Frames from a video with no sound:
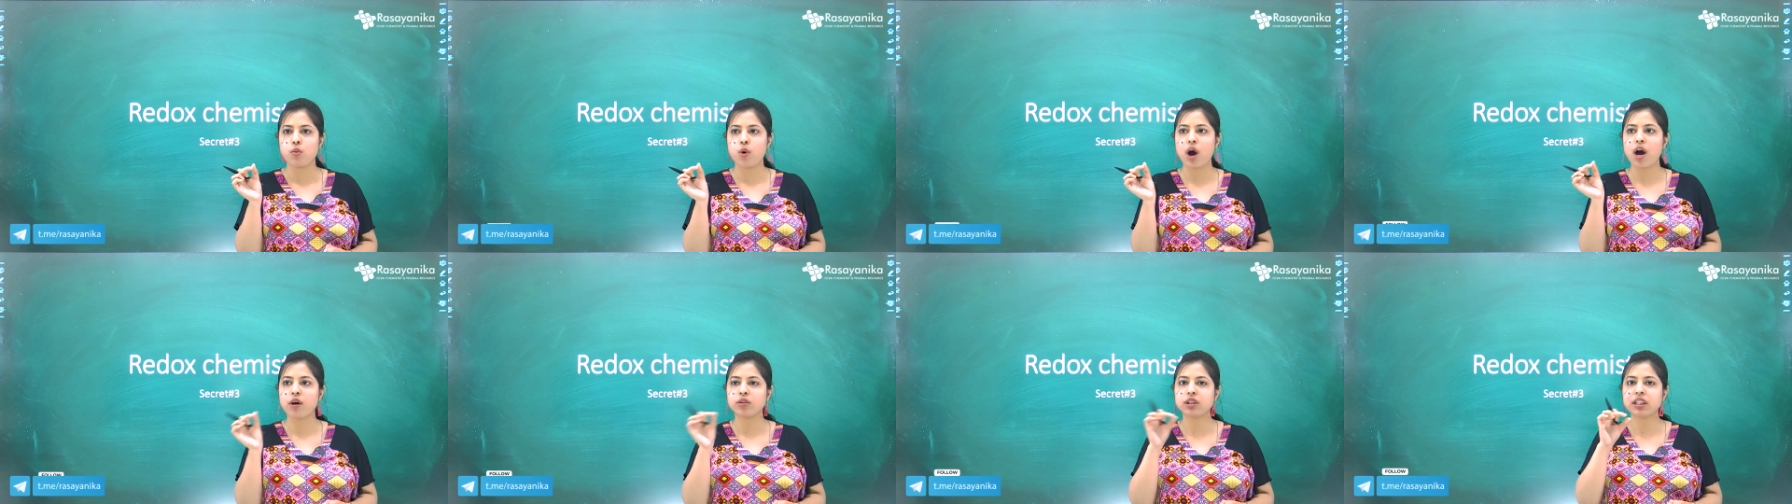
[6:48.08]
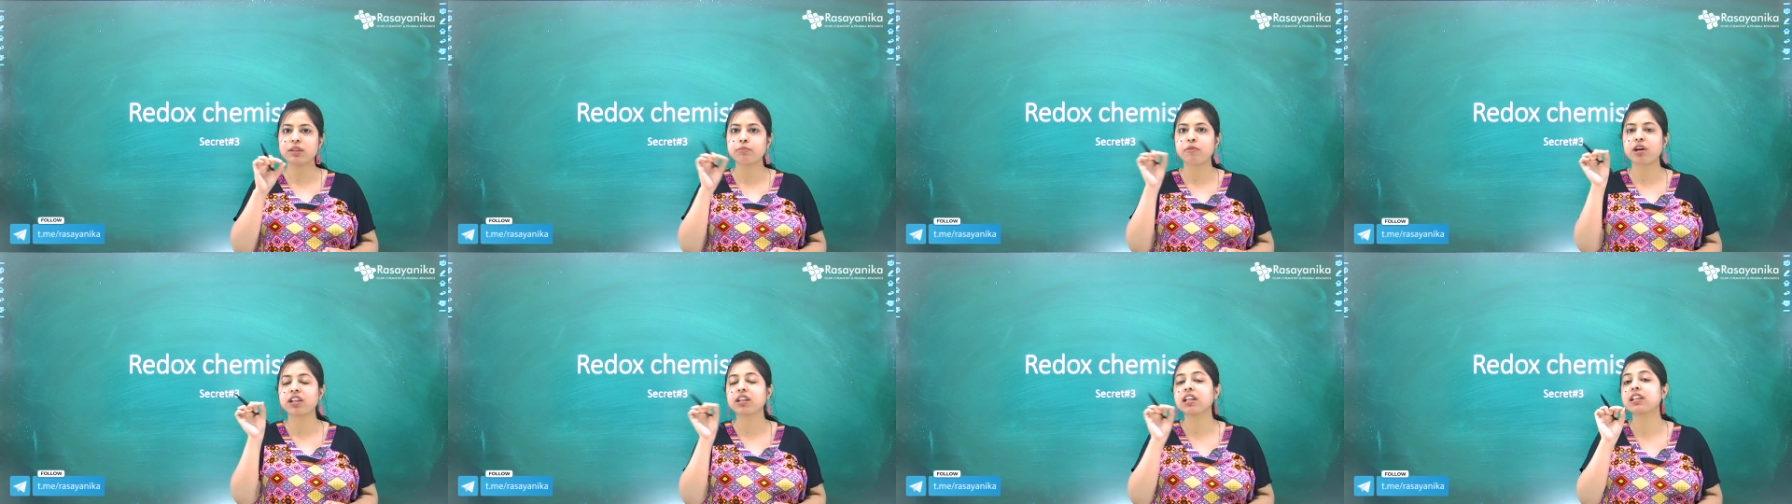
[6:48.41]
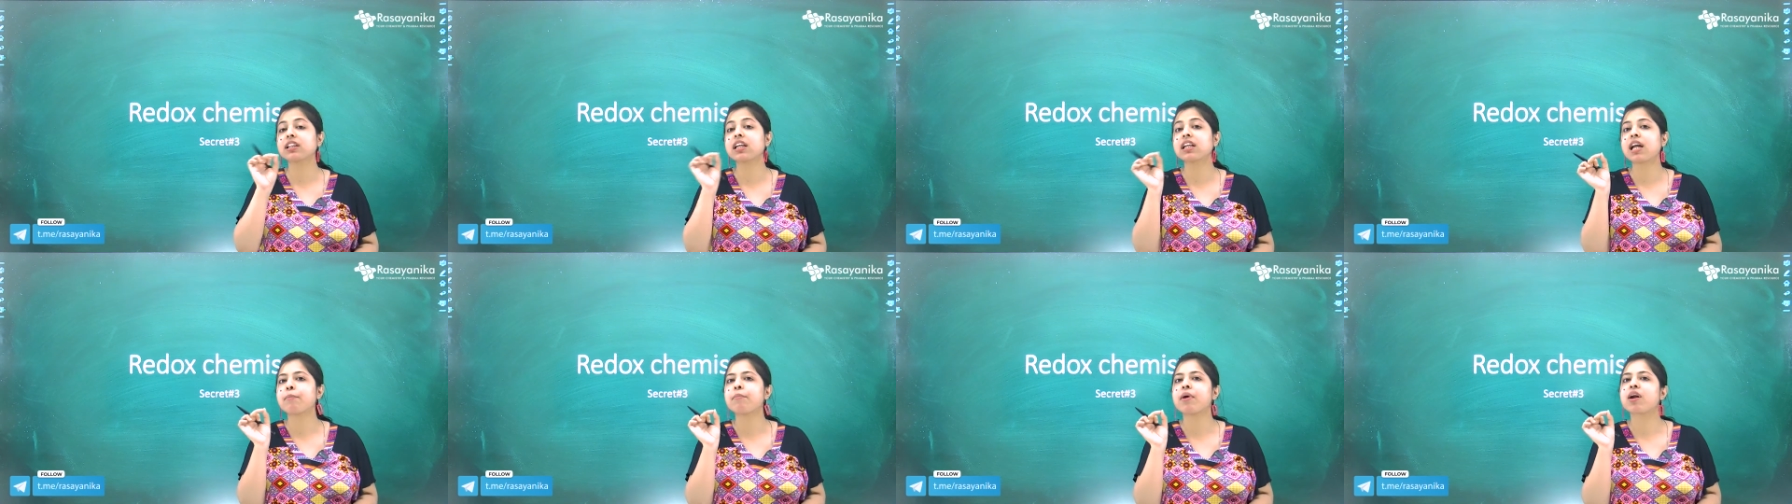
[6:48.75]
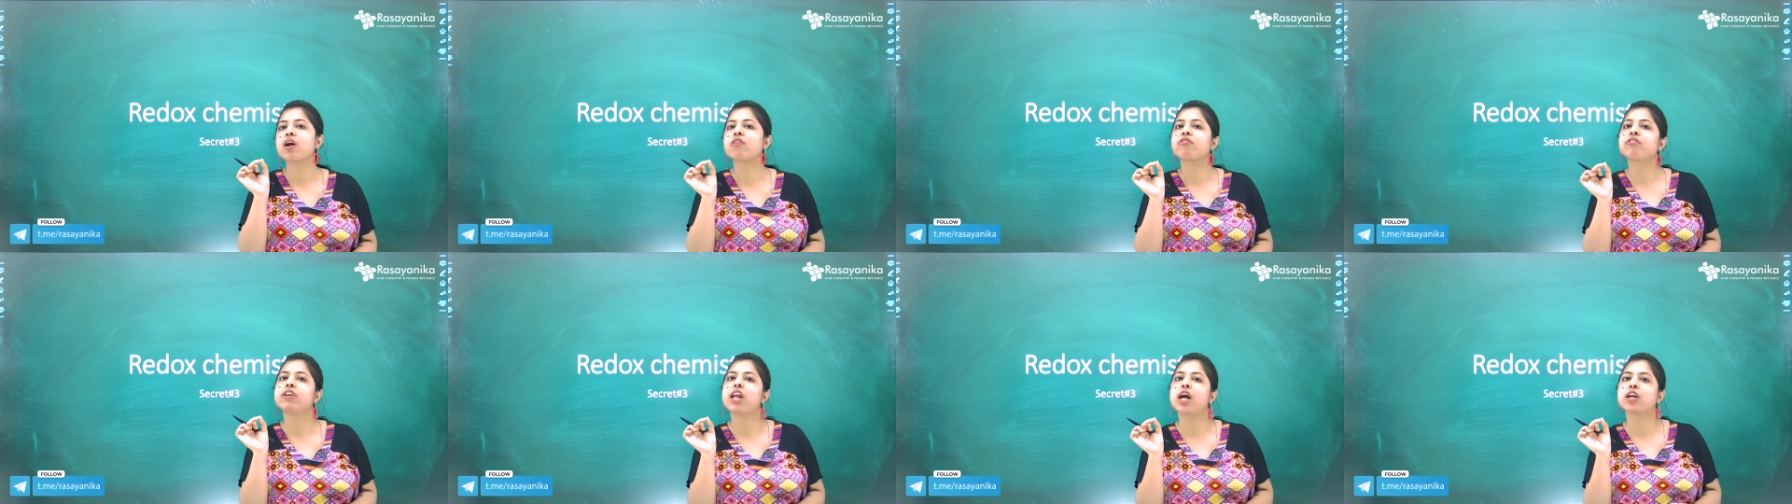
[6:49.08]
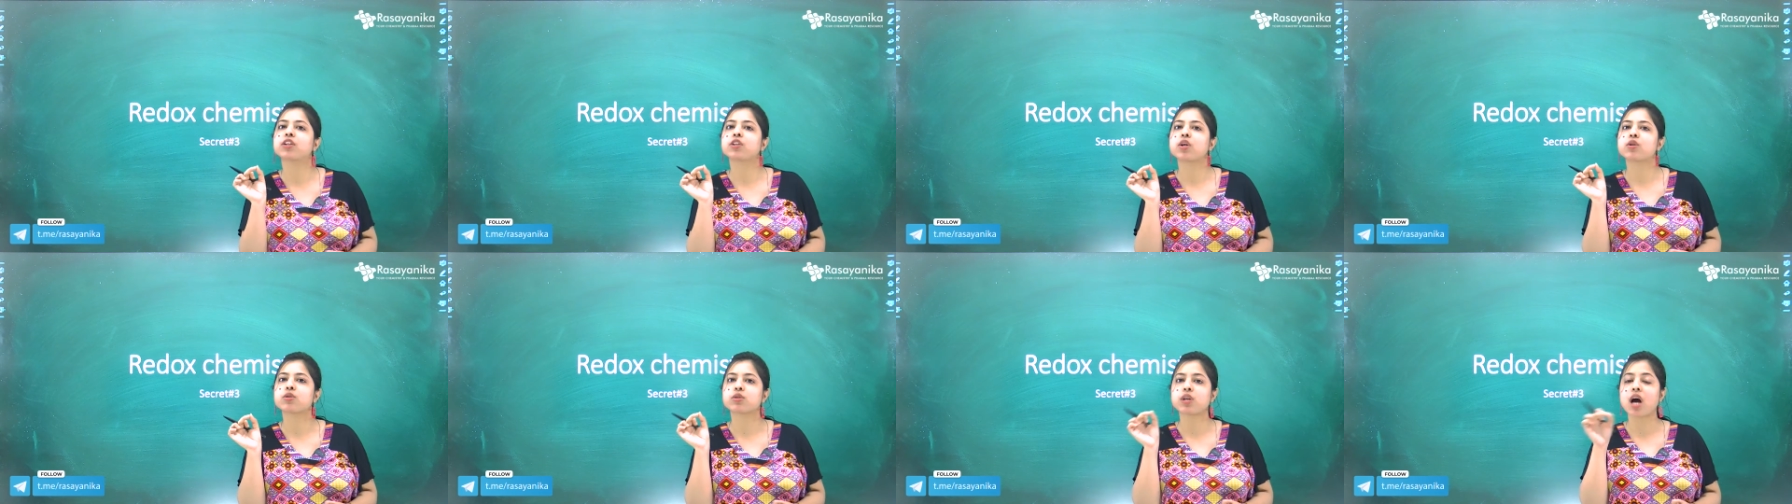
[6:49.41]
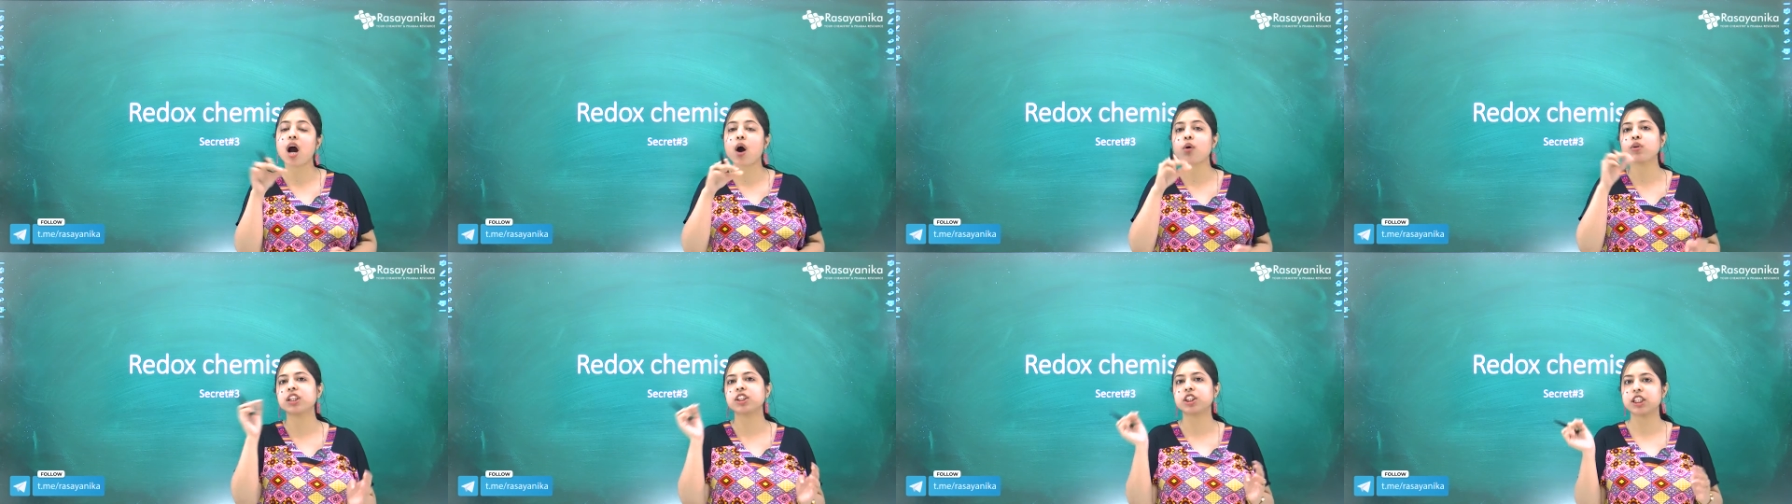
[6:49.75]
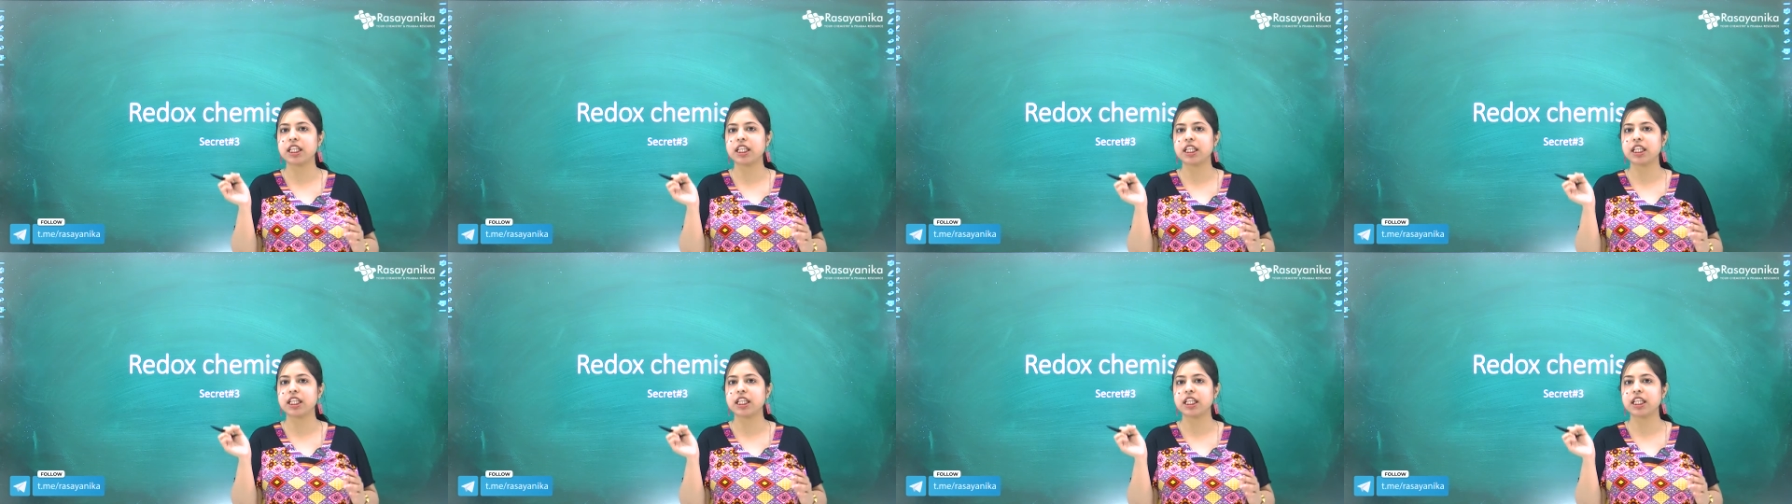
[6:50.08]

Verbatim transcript: how then what are the number of electrons how the